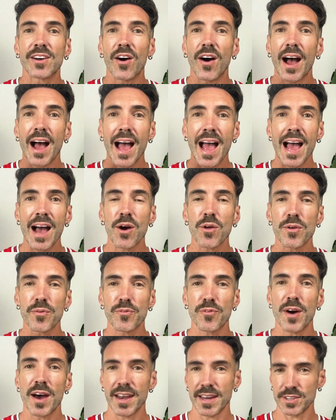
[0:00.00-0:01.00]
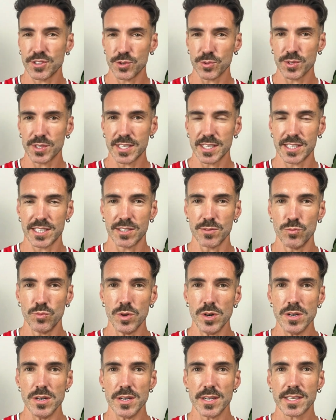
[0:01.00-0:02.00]
got how the financial system
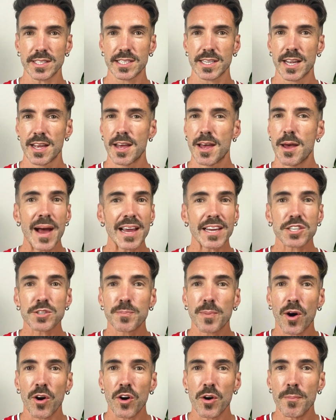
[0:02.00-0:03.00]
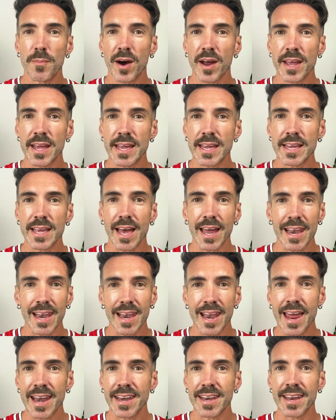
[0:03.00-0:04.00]
works. Banks borrow money and
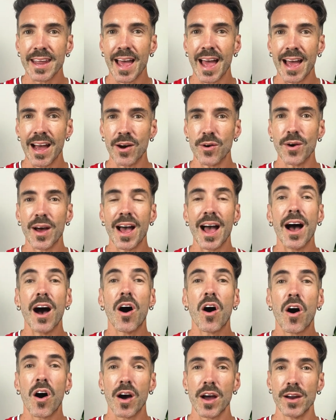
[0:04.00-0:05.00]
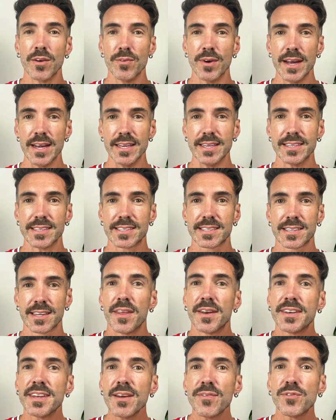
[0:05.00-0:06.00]
lend it out at higher rates.
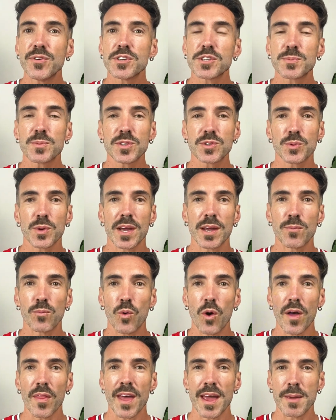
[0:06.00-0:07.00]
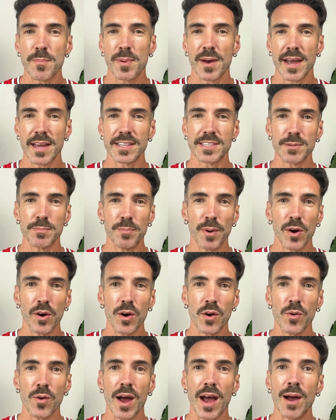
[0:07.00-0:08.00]
The difference between what they pay to
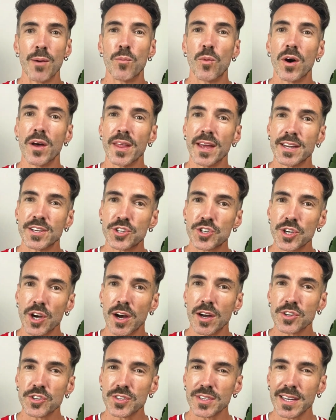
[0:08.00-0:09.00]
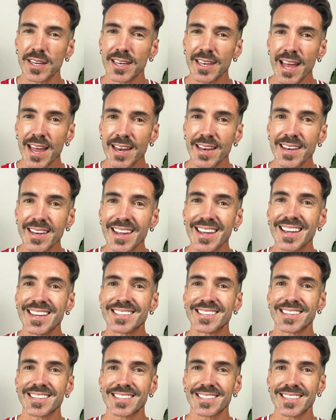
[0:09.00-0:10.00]
borrow and what they charge to lend
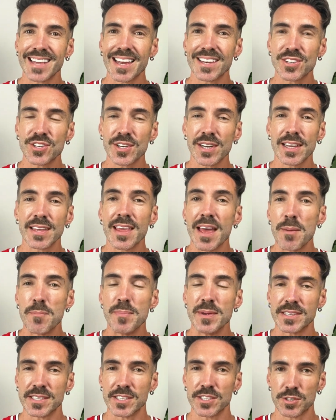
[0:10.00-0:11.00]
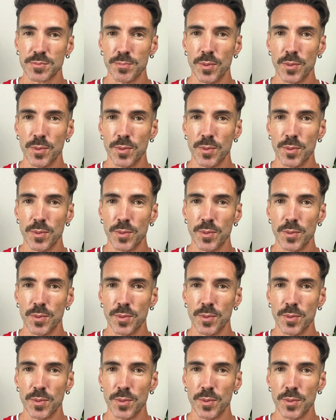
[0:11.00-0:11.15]
is essentially their business